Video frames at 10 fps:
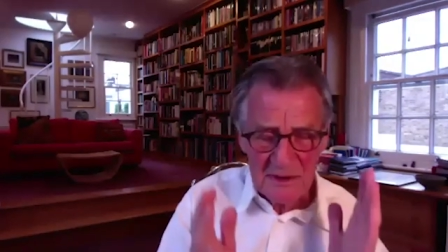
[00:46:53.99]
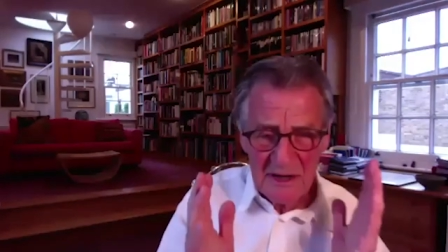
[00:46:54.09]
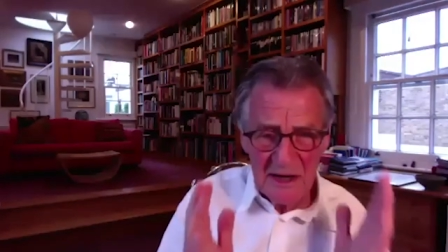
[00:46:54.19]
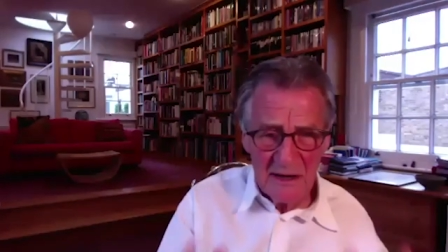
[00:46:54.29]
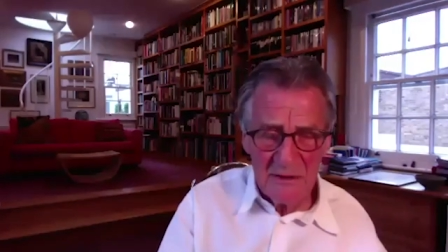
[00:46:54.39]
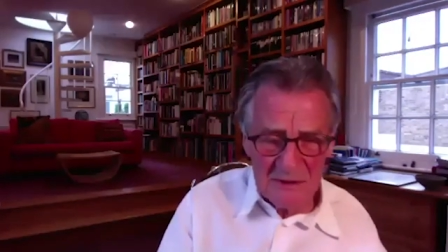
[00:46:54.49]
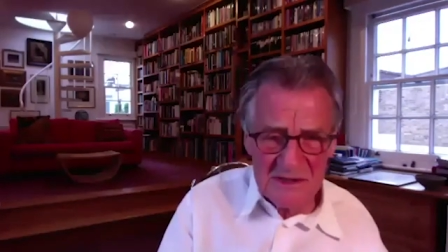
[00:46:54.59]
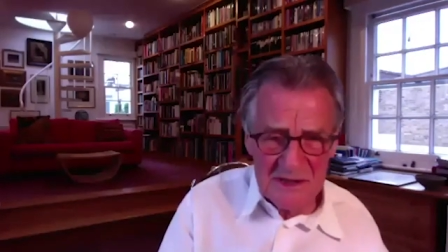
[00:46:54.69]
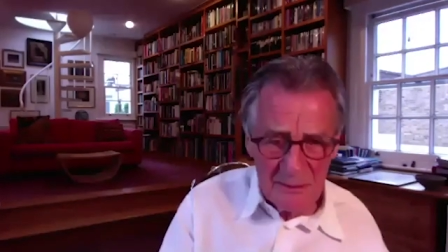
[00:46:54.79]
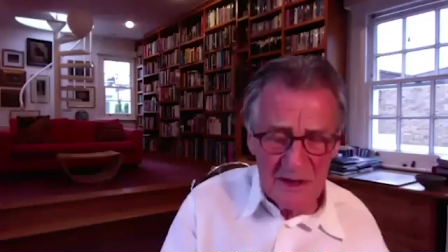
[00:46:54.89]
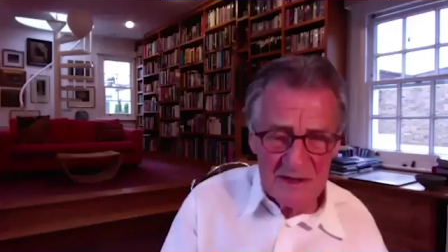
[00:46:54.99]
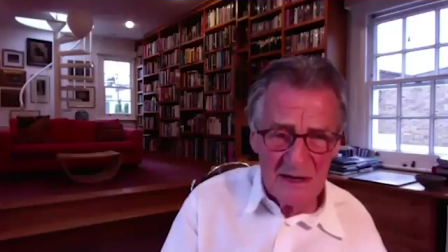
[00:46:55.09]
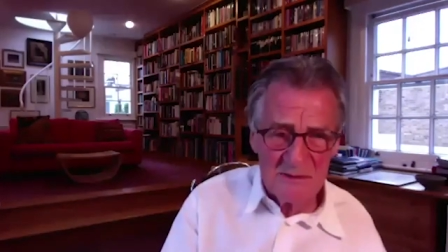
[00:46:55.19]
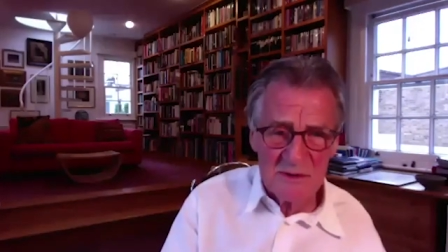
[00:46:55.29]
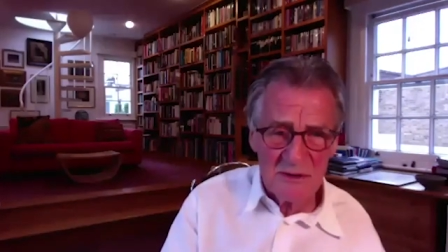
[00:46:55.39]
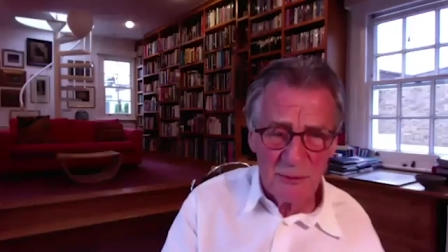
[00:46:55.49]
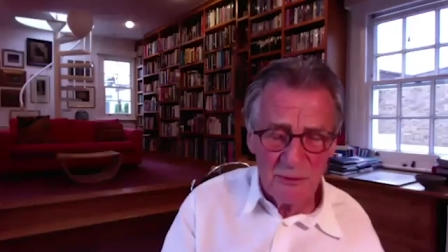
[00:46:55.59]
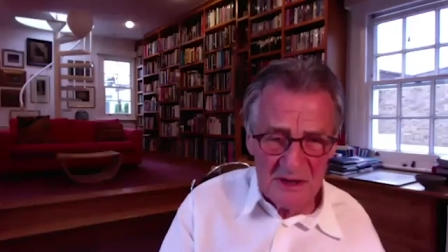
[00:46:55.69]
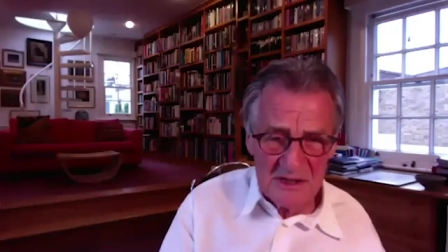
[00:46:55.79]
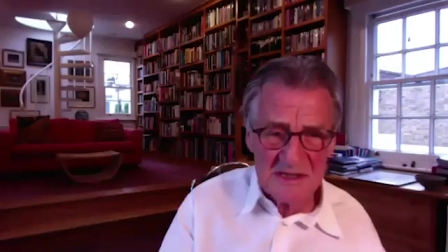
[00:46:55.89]
But there were so many times I
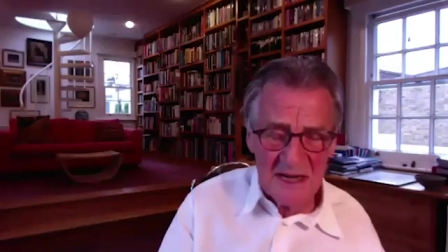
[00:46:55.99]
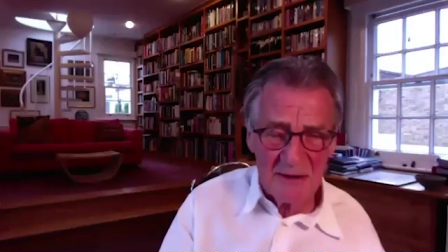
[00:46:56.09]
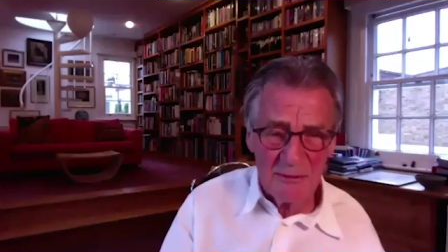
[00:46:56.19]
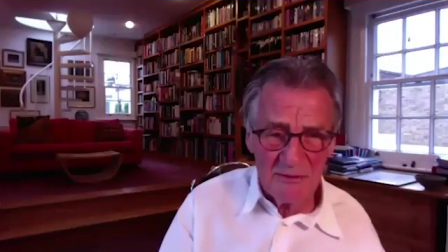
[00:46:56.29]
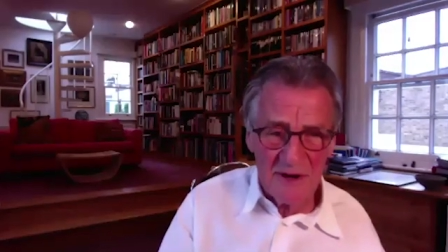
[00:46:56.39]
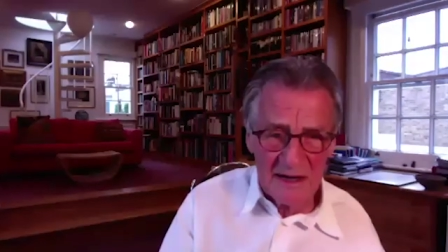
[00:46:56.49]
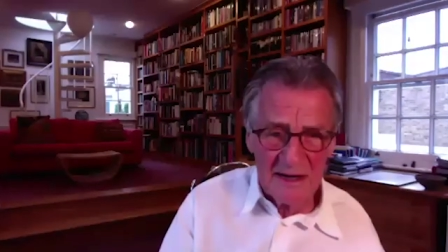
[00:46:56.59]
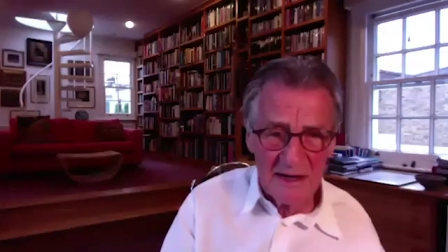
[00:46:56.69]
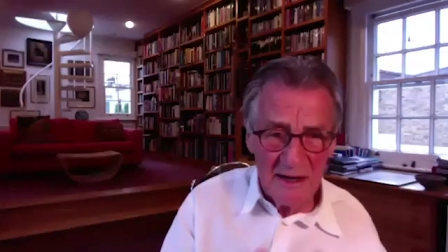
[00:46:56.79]
thought, this is it, we've had it.